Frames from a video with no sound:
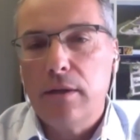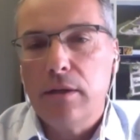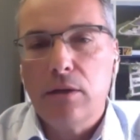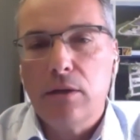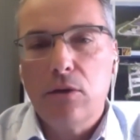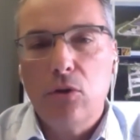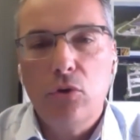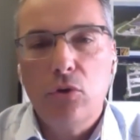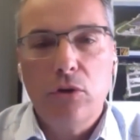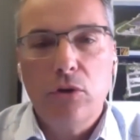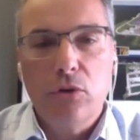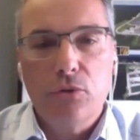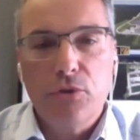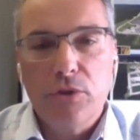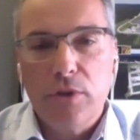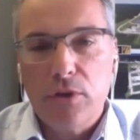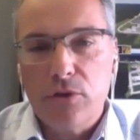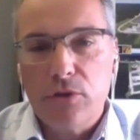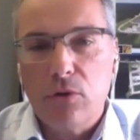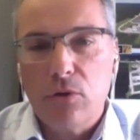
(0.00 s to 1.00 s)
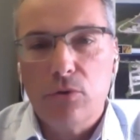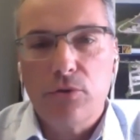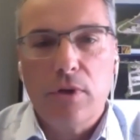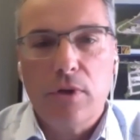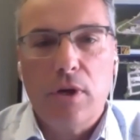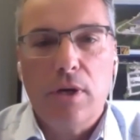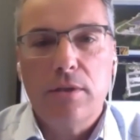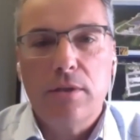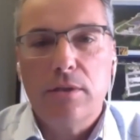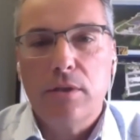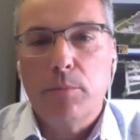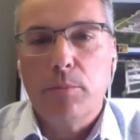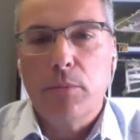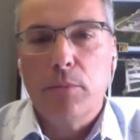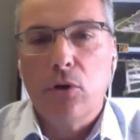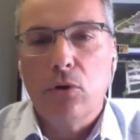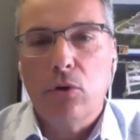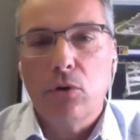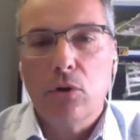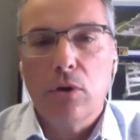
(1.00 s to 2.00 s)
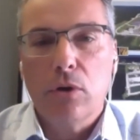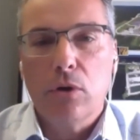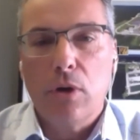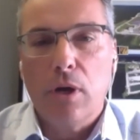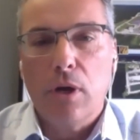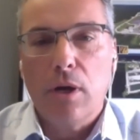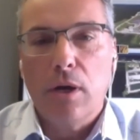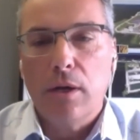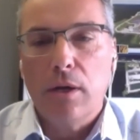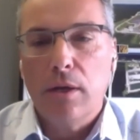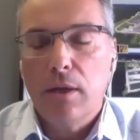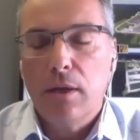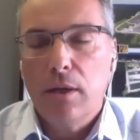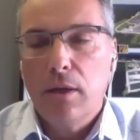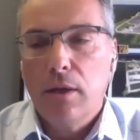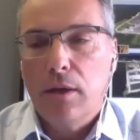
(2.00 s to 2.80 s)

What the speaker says: including Osisko's got some, you know,